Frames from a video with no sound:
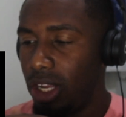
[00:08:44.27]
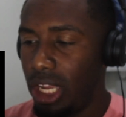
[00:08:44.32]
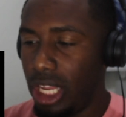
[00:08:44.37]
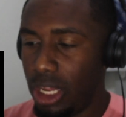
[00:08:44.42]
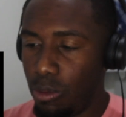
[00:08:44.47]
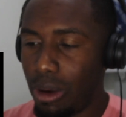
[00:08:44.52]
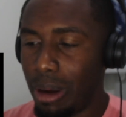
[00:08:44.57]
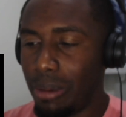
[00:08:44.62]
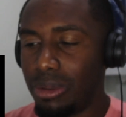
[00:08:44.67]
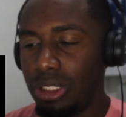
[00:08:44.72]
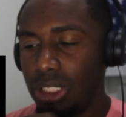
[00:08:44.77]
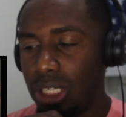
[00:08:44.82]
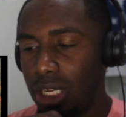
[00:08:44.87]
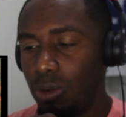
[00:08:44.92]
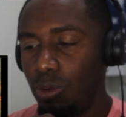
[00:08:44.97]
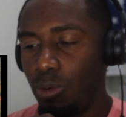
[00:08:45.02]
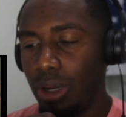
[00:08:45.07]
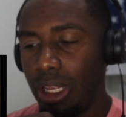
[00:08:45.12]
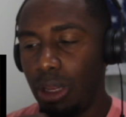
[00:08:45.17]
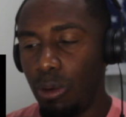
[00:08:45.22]
He
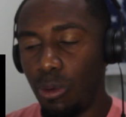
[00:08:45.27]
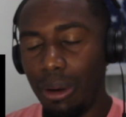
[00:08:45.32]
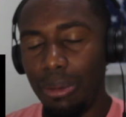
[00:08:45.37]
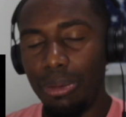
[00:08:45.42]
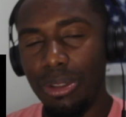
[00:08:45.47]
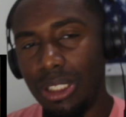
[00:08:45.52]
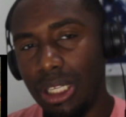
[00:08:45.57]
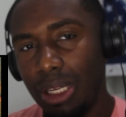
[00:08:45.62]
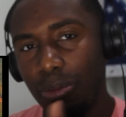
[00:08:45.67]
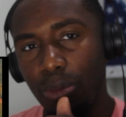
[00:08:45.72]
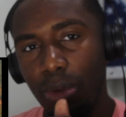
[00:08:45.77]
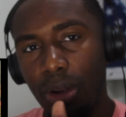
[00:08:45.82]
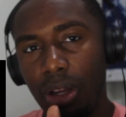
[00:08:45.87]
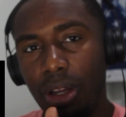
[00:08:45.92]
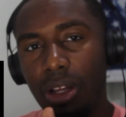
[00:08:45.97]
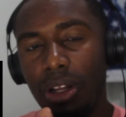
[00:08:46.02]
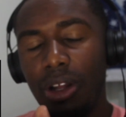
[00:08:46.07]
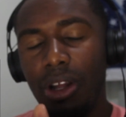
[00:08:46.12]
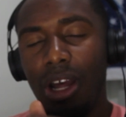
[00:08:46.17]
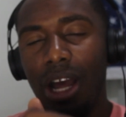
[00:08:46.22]
representing what he represent, bro.
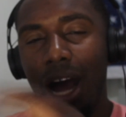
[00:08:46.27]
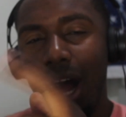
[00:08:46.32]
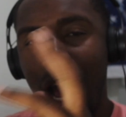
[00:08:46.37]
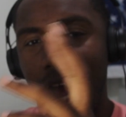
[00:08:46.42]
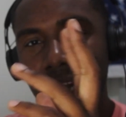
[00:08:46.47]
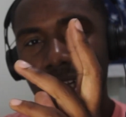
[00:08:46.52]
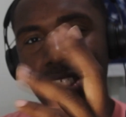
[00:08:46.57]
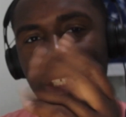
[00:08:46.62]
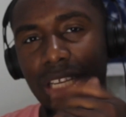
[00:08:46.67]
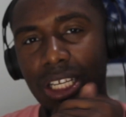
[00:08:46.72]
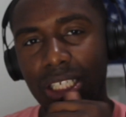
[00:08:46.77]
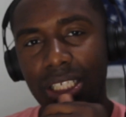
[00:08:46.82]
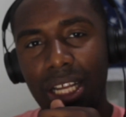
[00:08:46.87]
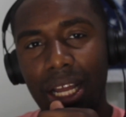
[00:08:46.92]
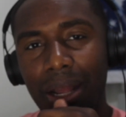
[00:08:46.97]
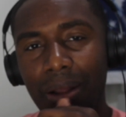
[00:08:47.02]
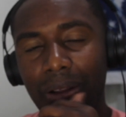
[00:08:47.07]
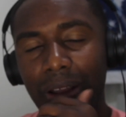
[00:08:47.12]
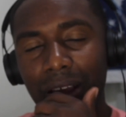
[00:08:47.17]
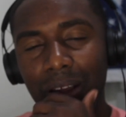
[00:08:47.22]
I can say the
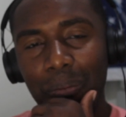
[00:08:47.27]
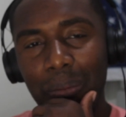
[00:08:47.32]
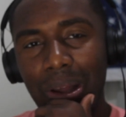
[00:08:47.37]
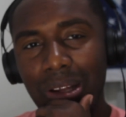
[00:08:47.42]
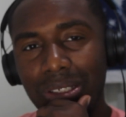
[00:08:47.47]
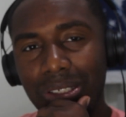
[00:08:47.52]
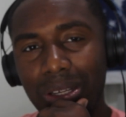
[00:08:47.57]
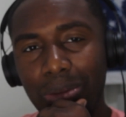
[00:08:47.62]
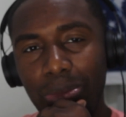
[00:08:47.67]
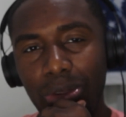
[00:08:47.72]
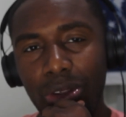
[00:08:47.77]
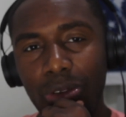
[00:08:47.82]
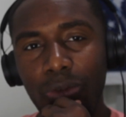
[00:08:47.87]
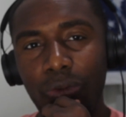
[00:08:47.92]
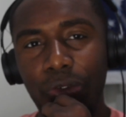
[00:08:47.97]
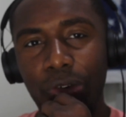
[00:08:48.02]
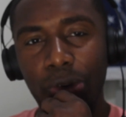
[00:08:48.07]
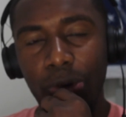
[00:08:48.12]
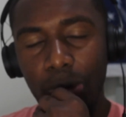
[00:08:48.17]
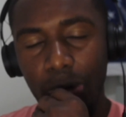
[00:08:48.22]
same thing about some of you
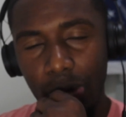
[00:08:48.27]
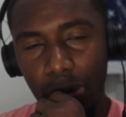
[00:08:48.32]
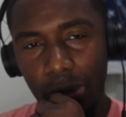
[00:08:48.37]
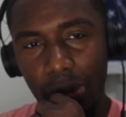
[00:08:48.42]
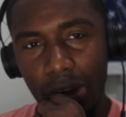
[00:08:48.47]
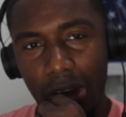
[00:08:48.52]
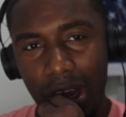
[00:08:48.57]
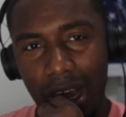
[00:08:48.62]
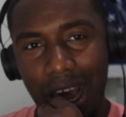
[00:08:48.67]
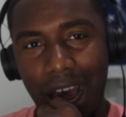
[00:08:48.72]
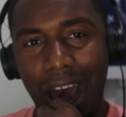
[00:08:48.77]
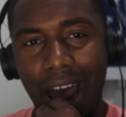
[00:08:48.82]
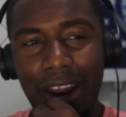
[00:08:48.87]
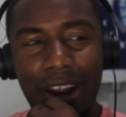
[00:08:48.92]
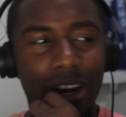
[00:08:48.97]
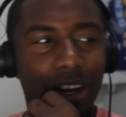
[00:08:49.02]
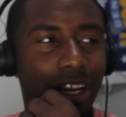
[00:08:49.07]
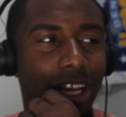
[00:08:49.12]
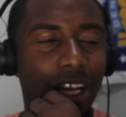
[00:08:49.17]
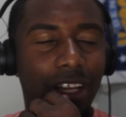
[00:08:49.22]
fools out
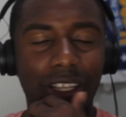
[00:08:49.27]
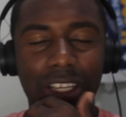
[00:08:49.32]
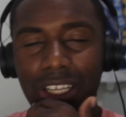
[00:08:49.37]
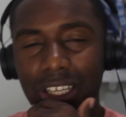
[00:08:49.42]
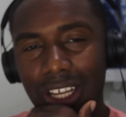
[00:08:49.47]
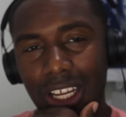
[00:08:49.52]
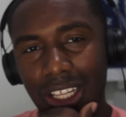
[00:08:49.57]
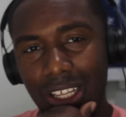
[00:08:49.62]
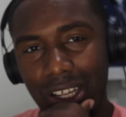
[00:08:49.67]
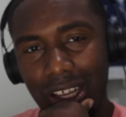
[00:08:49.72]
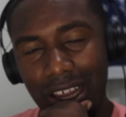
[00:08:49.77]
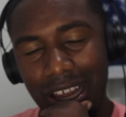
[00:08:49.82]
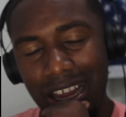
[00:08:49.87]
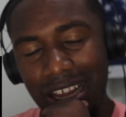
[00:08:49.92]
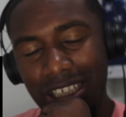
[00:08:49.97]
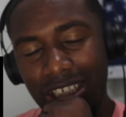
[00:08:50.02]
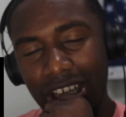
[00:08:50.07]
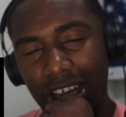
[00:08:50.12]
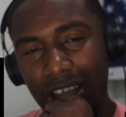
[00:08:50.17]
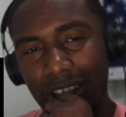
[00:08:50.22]
here killing
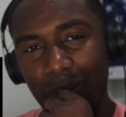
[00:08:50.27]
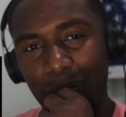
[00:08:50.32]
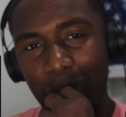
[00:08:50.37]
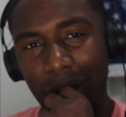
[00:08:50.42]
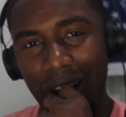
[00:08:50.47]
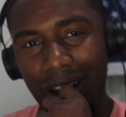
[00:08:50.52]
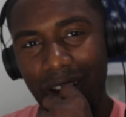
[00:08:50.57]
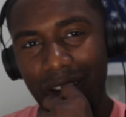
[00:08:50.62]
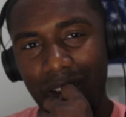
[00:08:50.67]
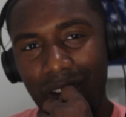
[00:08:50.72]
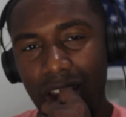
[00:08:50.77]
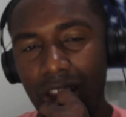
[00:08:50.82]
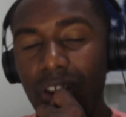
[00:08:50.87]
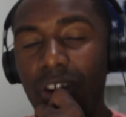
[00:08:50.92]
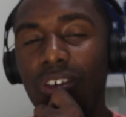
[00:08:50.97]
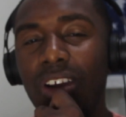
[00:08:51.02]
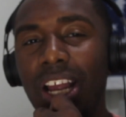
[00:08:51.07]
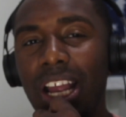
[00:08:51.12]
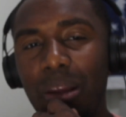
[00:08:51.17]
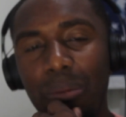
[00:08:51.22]
each other, man. You
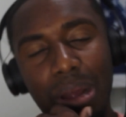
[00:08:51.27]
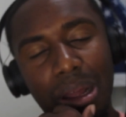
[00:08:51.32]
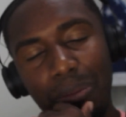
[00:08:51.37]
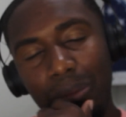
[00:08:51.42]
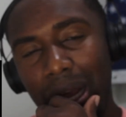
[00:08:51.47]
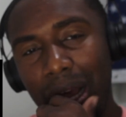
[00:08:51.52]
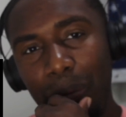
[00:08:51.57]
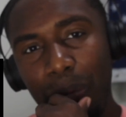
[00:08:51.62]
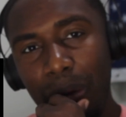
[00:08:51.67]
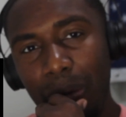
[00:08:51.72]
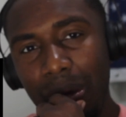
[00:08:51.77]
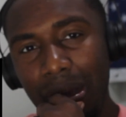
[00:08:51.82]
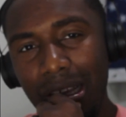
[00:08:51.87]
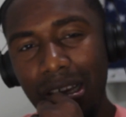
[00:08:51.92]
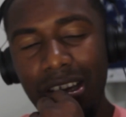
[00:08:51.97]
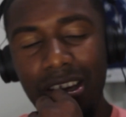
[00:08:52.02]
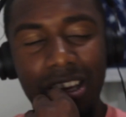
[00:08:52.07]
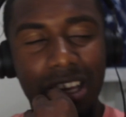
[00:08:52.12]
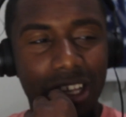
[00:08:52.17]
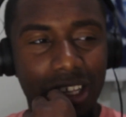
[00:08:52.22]
don't care about black people either.
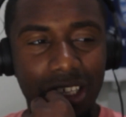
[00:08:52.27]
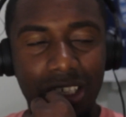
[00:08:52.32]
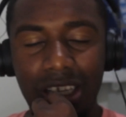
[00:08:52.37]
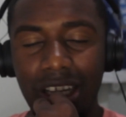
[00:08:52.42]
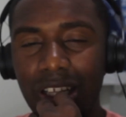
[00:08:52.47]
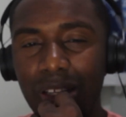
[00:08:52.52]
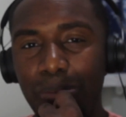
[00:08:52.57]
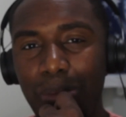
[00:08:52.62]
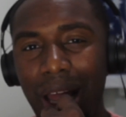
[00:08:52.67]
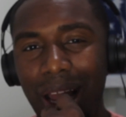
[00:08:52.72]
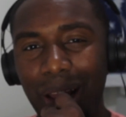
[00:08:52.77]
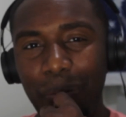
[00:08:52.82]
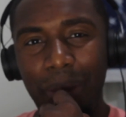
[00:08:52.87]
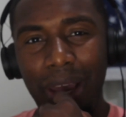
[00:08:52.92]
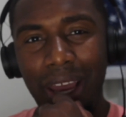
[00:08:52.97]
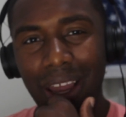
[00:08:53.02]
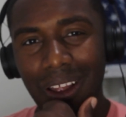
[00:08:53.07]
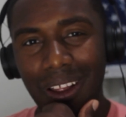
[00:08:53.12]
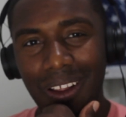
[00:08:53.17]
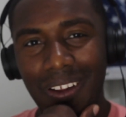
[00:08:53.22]
You kill another black
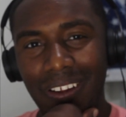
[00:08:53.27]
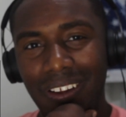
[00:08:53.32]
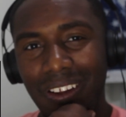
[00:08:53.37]
man.